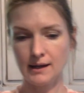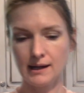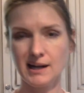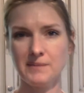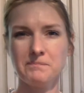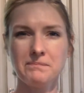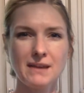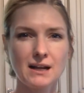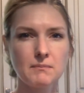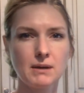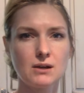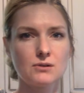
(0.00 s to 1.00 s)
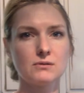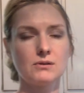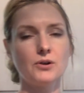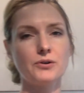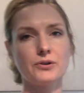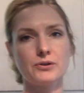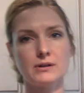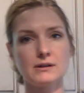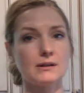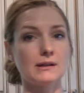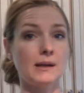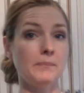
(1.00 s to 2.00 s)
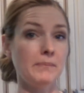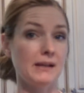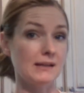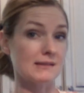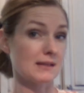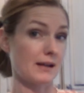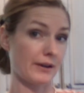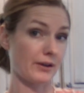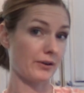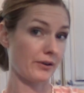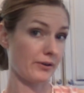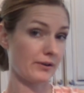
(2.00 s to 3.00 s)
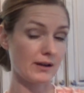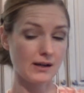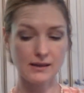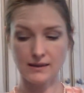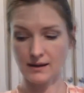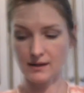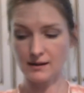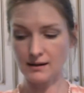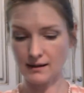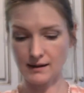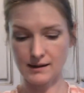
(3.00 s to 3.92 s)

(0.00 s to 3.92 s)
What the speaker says: That can make your yogurt a little lumpy. It's not going to hurt anything.